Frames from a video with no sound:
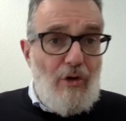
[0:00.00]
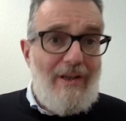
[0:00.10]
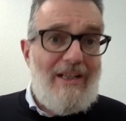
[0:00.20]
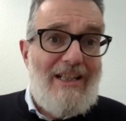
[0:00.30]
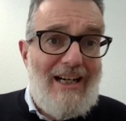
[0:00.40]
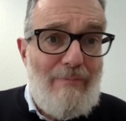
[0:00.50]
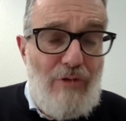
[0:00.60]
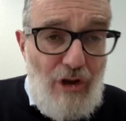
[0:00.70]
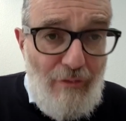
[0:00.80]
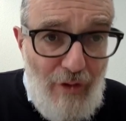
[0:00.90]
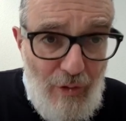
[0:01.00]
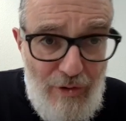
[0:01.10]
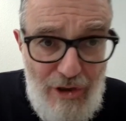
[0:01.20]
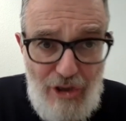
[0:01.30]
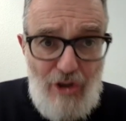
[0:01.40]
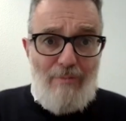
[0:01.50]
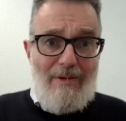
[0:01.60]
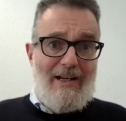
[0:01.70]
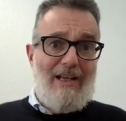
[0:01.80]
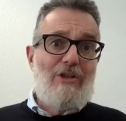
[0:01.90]
So in terms of
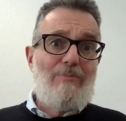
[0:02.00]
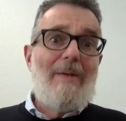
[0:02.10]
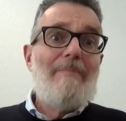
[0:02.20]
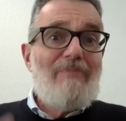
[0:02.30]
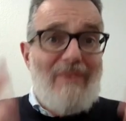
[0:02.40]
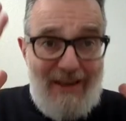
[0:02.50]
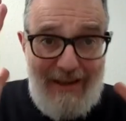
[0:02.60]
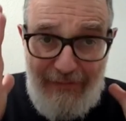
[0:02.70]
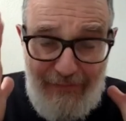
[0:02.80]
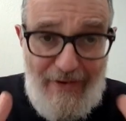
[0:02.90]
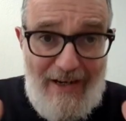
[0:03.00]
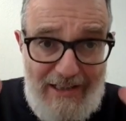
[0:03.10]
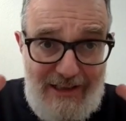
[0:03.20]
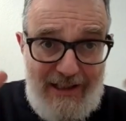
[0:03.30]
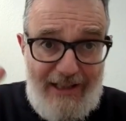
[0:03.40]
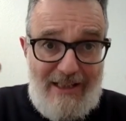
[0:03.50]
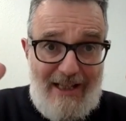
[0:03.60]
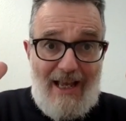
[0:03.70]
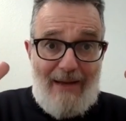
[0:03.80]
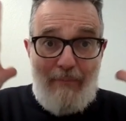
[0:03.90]
consumerism, the first
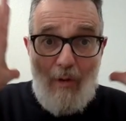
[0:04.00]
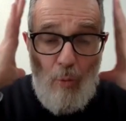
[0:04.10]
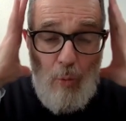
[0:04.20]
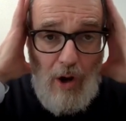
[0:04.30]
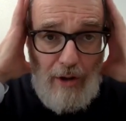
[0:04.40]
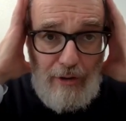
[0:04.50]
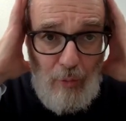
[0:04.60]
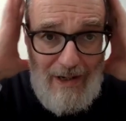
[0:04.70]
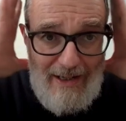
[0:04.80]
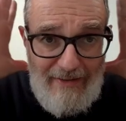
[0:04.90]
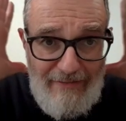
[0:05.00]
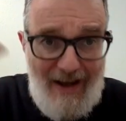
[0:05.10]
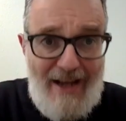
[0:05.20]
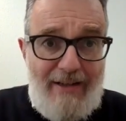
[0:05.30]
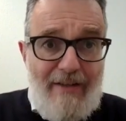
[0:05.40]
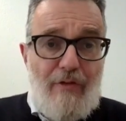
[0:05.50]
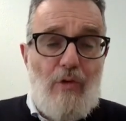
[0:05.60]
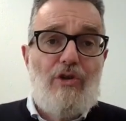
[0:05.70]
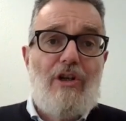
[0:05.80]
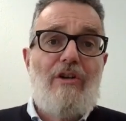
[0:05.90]
step, what will define the
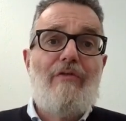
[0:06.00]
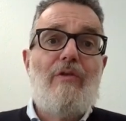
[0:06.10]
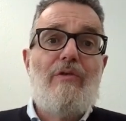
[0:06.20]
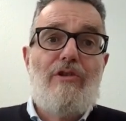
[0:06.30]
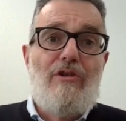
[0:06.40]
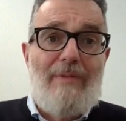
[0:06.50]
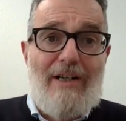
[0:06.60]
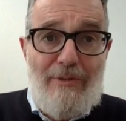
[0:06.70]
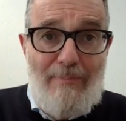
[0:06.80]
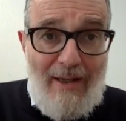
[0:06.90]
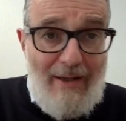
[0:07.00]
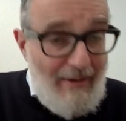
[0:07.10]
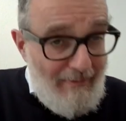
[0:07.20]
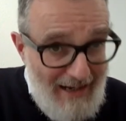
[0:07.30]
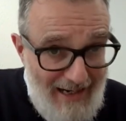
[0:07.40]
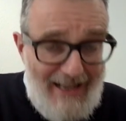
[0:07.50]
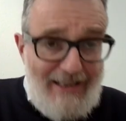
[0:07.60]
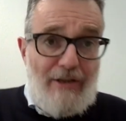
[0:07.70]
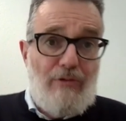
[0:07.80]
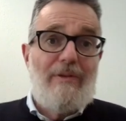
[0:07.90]
future of consumerism
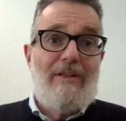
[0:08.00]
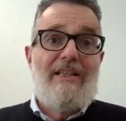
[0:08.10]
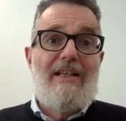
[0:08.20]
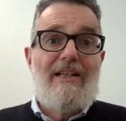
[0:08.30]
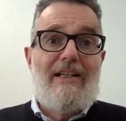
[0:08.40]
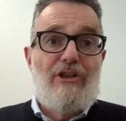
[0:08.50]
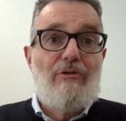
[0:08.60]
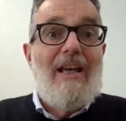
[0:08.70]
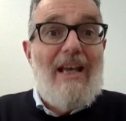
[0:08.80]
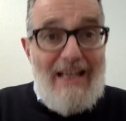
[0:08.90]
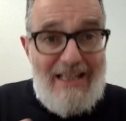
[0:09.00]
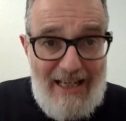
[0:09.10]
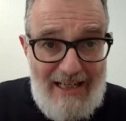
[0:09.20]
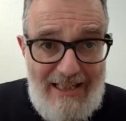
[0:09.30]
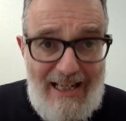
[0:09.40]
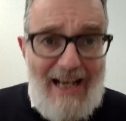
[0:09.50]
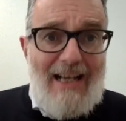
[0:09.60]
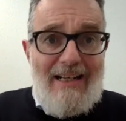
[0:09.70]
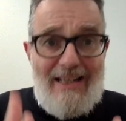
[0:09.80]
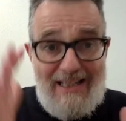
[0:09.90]
related to this industry, is
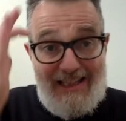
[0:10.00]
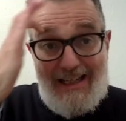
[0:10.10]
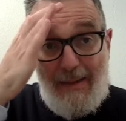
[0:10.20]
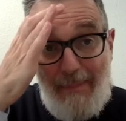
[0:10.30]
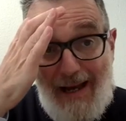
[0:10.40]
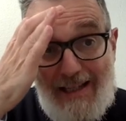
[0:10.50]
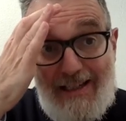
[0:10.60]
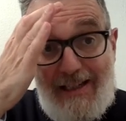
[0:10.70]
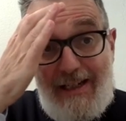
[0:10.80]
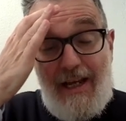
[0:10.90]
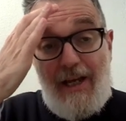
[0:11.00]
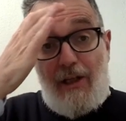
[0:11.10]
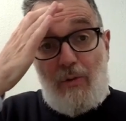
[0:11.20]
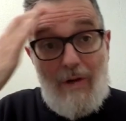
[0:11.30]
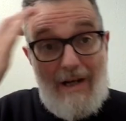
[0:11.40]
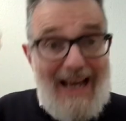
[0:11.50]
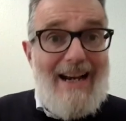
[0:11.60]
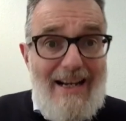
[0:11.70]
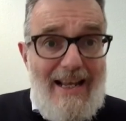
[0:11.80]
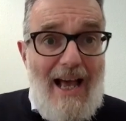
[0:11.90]
exactly its capacity to
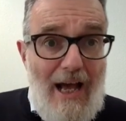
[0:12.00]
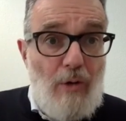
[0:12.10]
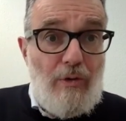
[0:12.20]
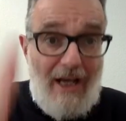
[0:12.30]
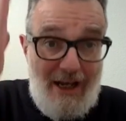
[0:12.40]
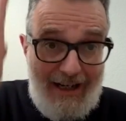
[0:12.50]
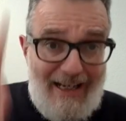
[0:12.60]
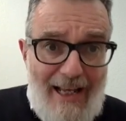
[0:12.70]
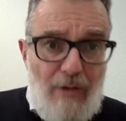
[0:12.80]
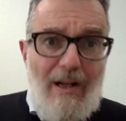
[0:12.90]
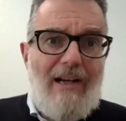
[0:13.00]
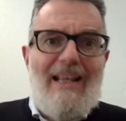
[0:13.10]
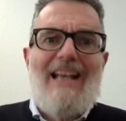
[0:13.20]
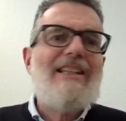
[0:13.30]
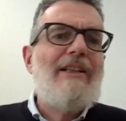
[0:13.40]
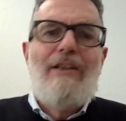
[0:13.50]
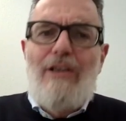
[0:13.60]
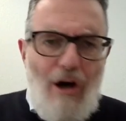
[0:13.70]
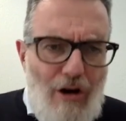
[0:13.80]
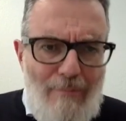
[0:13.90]
carry out regularly as a
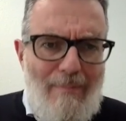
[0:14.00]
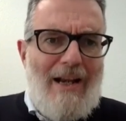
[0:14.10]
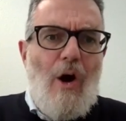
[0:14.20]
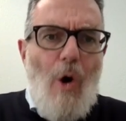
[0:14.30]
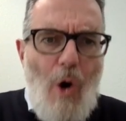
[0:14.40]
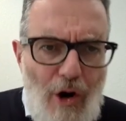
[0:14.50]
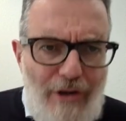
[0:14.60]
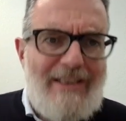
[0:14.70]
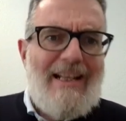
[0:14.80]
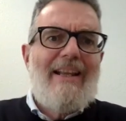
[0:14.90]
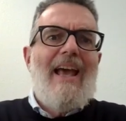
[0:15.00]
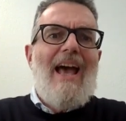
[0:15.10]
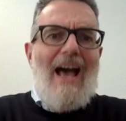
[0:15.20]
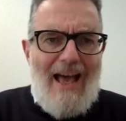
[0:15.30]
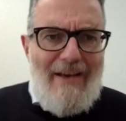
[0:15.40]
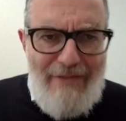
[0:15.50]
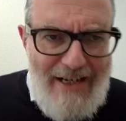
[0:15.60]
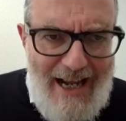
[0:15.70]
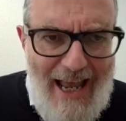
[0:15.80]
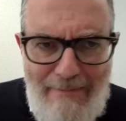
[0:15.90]
normal, ordinary,
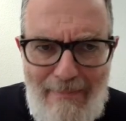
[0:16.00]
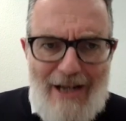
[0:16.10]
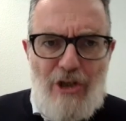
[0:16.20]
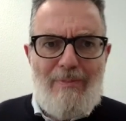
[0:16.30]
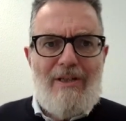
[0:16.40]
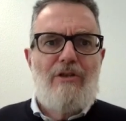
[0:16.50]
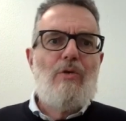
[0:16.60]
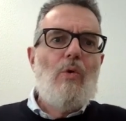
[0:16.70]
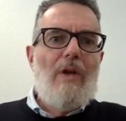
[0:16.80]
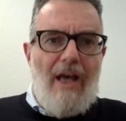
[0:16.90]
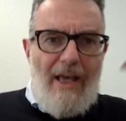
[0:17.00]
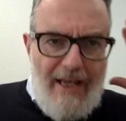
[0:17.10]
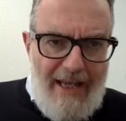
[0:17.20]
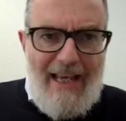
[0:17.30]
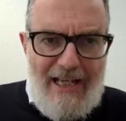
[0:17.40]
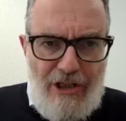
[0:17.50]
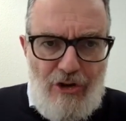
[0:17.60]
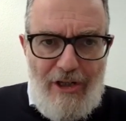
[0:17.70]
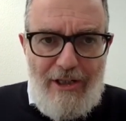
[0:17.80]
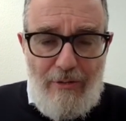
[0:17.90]
everyday management tool
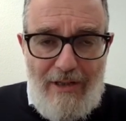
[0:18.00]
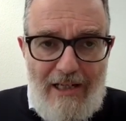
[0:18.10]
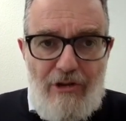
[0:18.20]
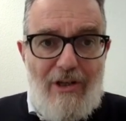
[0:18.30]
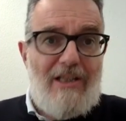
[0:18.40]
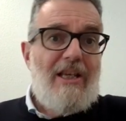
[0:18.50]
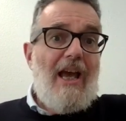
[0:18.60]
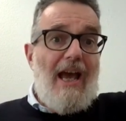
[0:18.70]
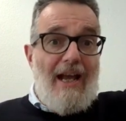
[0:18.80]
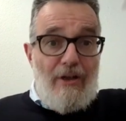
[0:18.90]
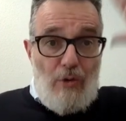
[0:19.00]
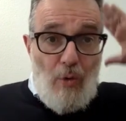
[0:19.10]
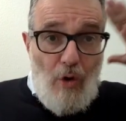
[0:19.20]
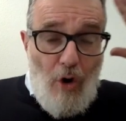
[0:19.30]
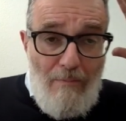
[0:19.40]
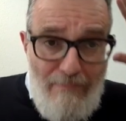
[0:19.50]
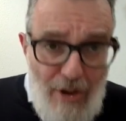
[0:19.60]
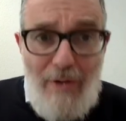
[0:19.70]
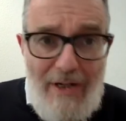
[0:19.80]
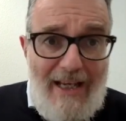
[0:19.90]
ESG due diligence, and to
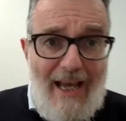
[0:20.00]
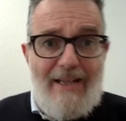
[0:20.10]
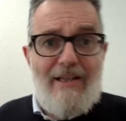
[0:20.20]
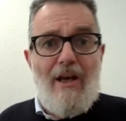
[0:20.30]
communicate